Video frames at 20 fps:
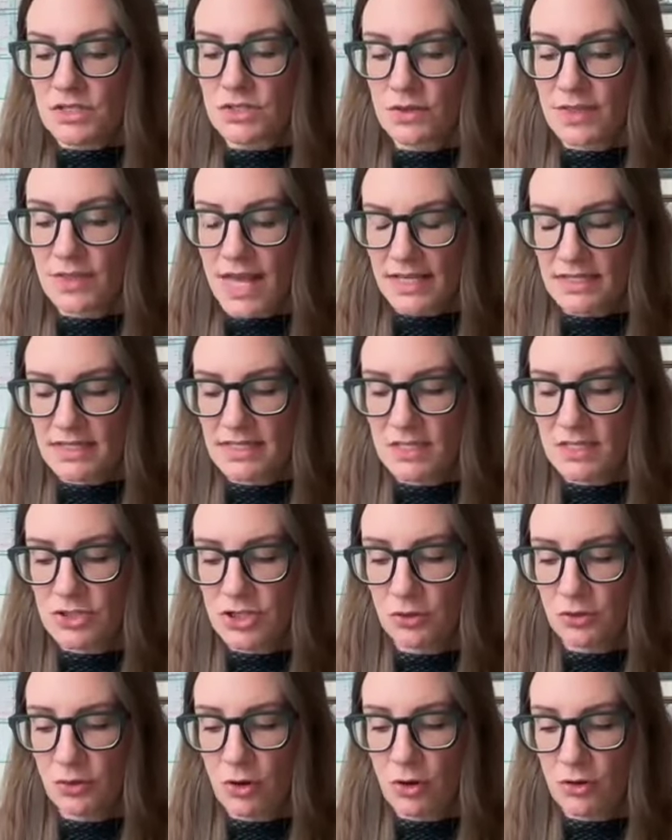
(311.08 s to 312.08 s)
So that's the
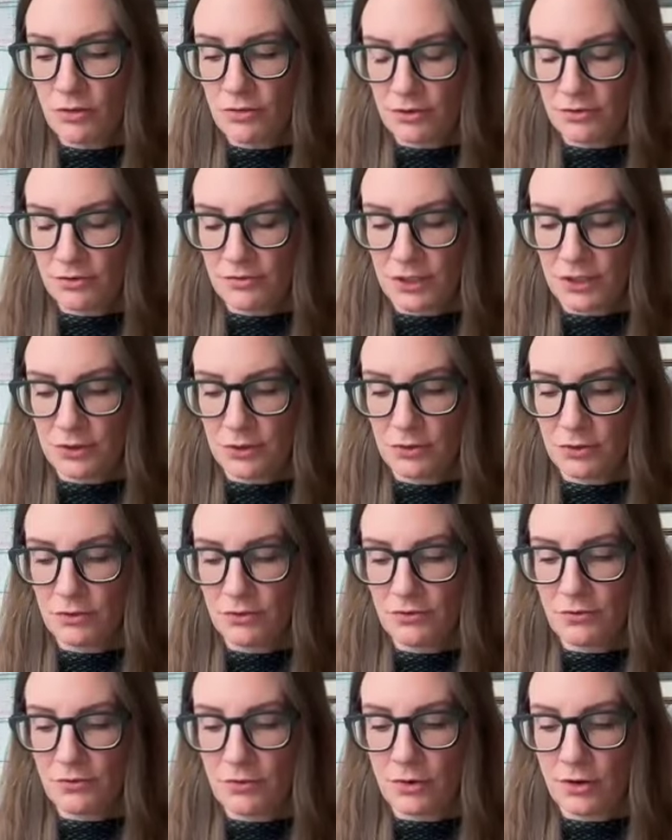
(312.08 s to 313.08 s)
general
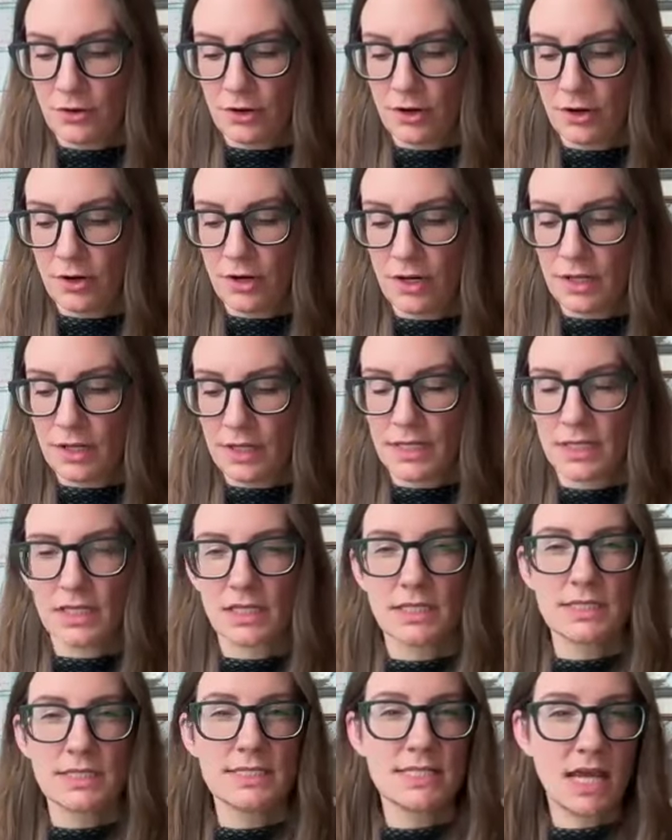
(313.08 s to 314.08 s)
overview for
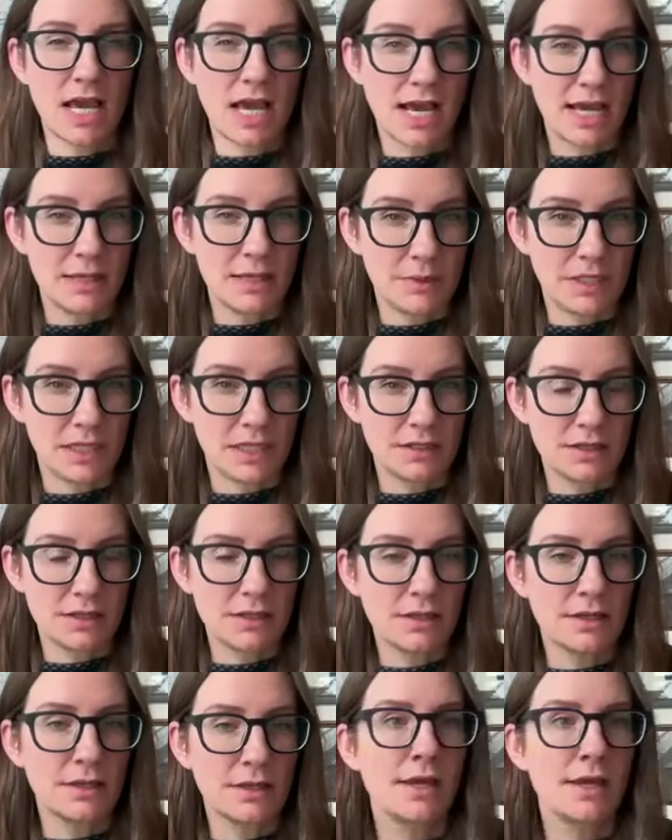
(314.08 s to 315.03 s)
timing.